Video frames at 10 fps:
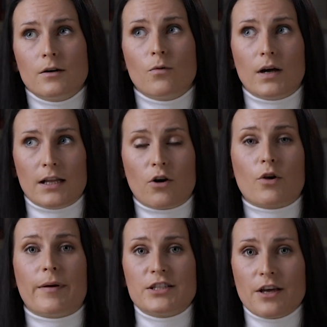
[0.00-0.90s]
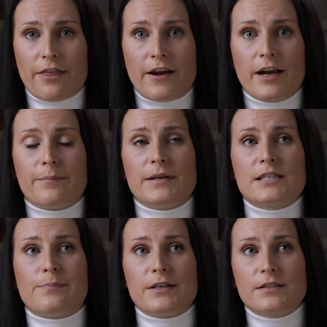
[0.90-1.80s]
occupational
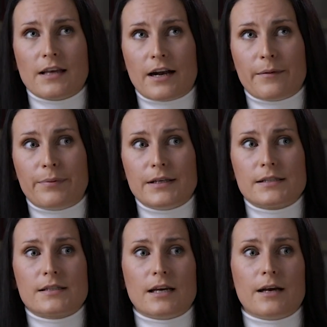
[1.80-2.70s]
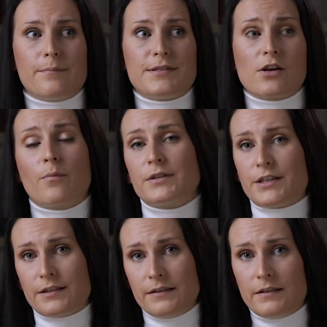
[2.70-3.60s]
therapist, speech therapist,
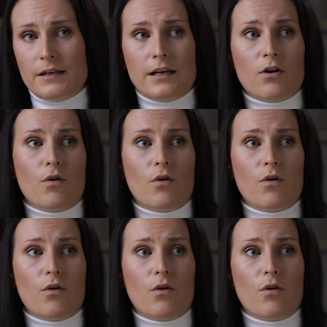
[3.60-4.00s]
psychomotricity,